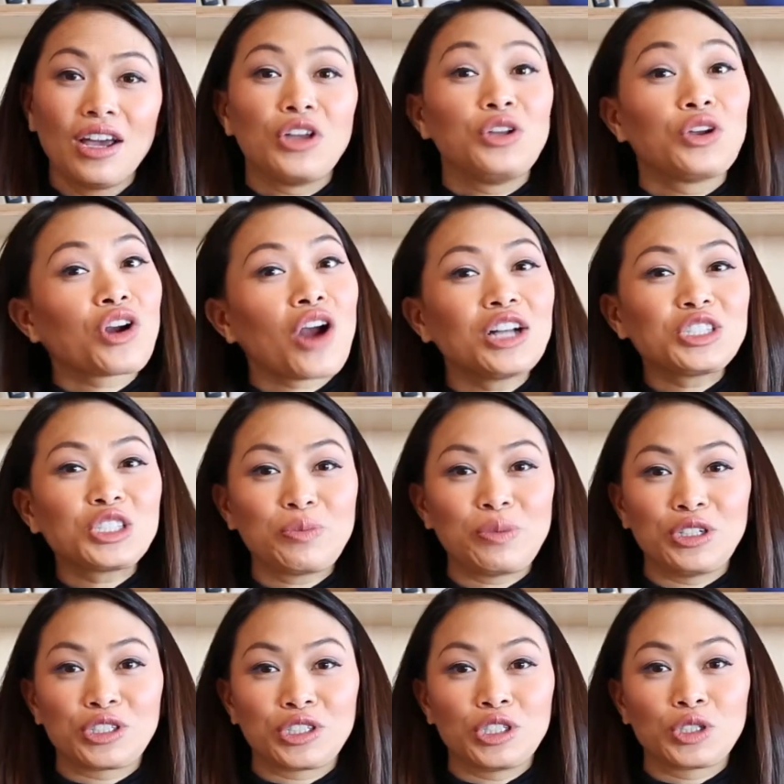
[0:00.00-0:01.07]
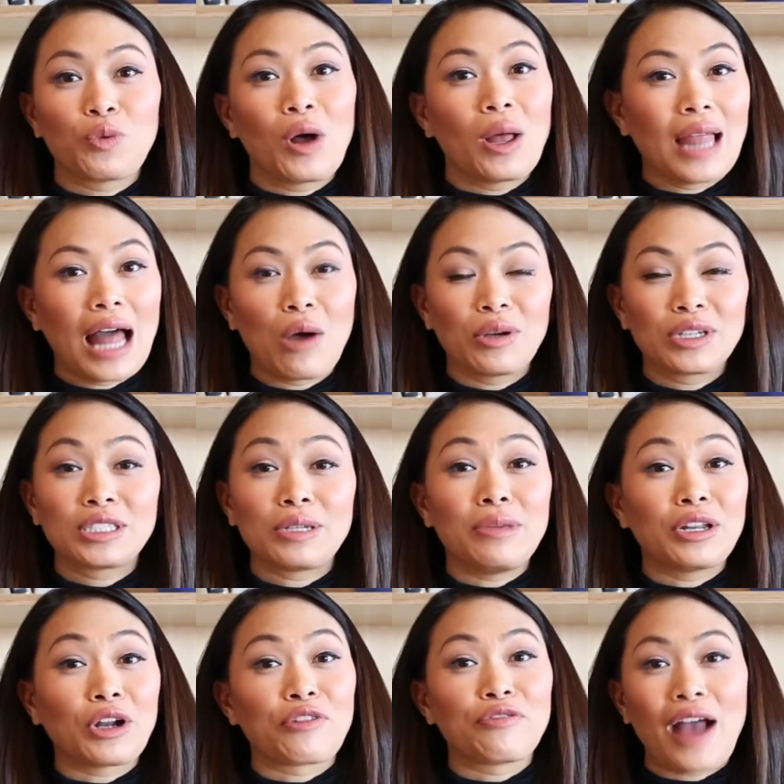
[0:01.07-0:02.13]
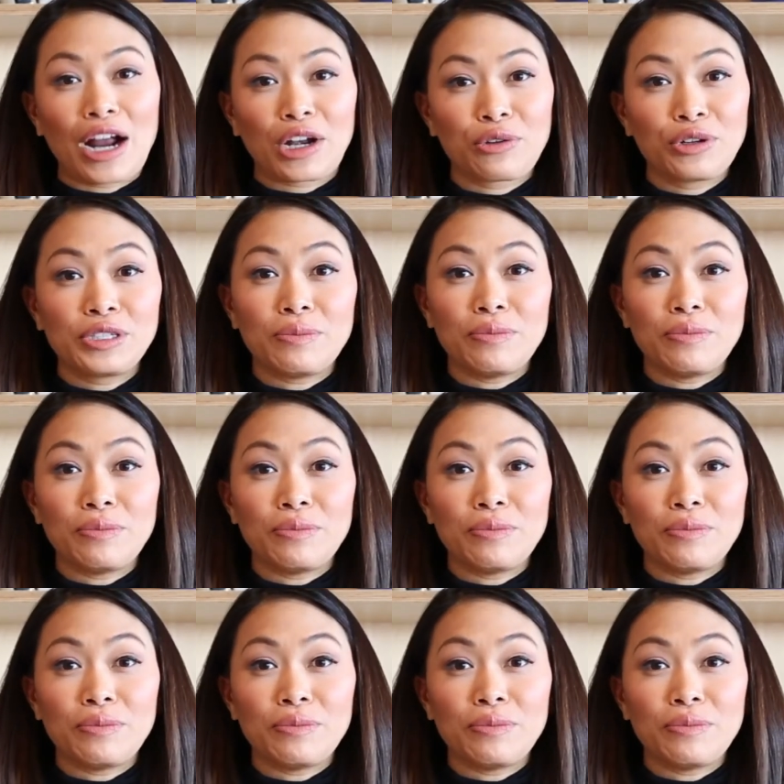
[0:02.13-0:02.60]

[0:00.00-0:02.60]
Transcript: Your contributions will allow us to meet our factory's